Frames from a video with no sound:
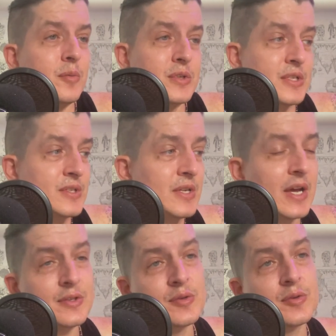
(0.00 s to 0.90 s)
which is
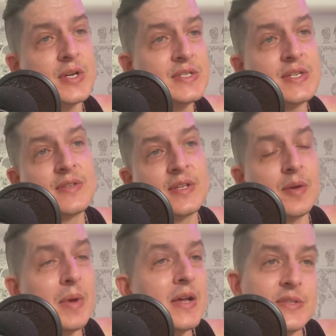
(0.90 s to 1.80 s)
not too crazy to think
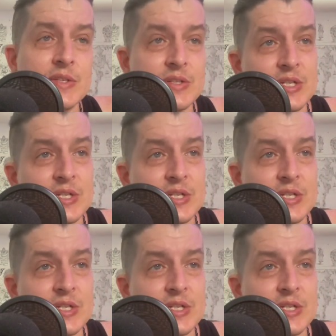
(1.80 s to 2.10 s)
about since